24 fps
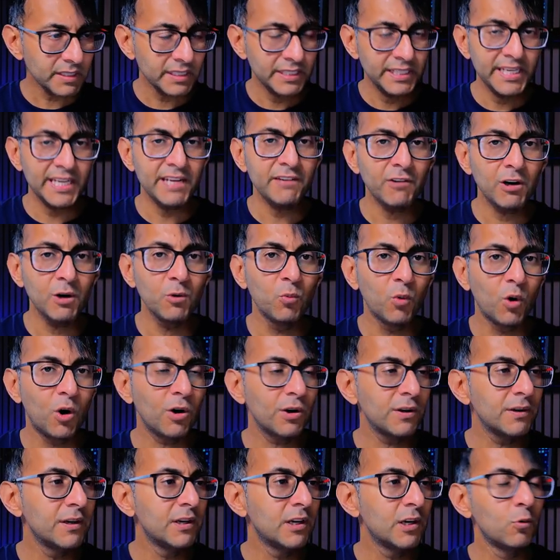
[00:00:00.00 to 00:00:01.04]
Hero
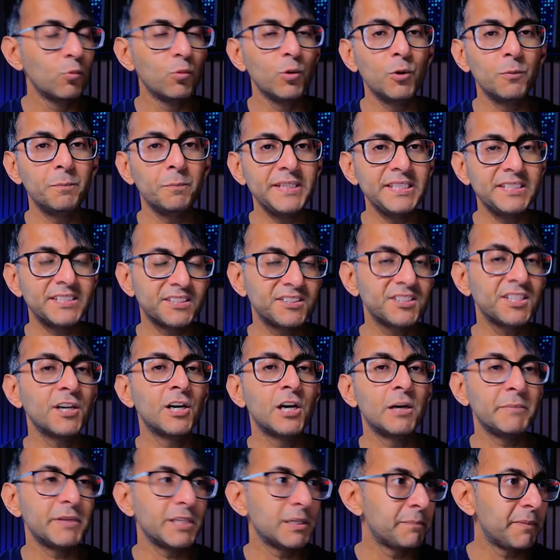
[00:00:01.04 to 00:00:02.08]
1 will be
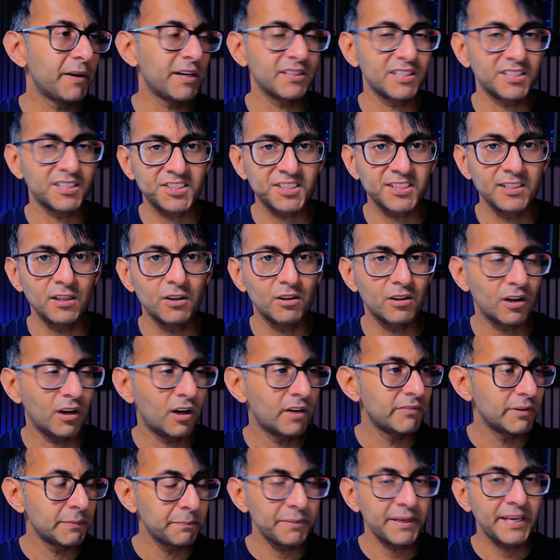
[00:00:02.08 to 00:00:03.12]
determined by the slug
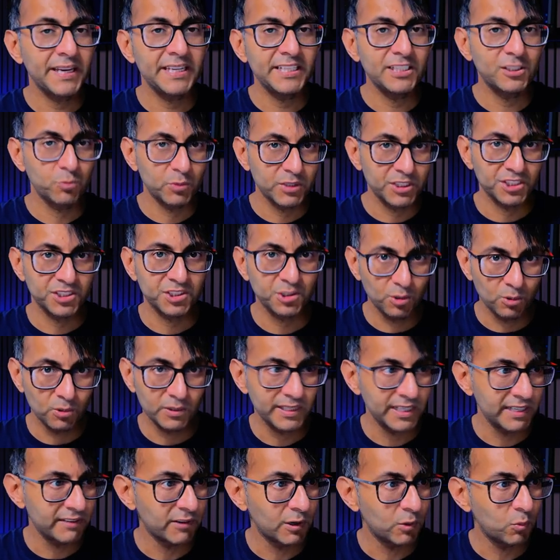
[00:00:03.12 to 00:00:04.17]
of a page, which is called
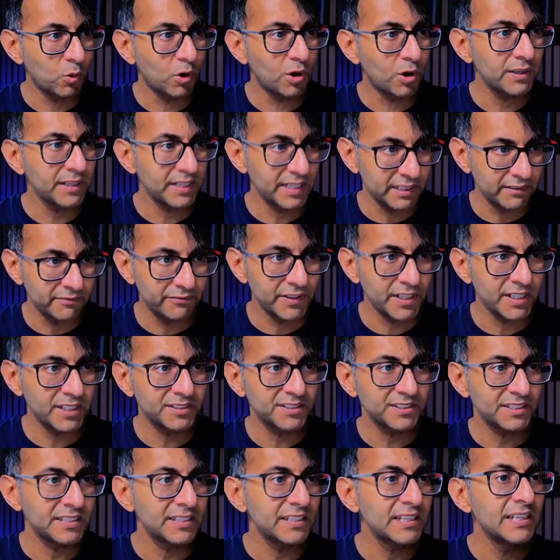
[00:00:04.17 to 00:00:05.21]
Hero 1,
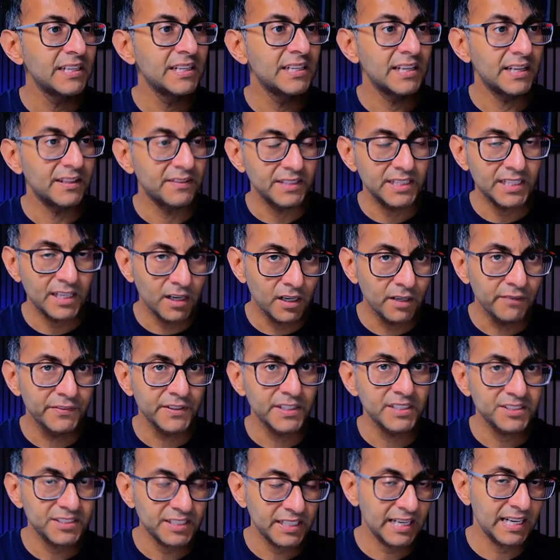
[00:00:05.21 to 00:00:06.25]
inverted, and the
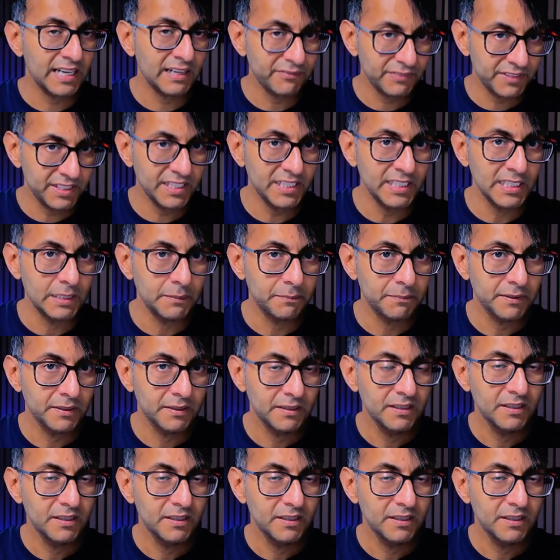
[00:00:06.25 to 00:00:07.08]
others have keep.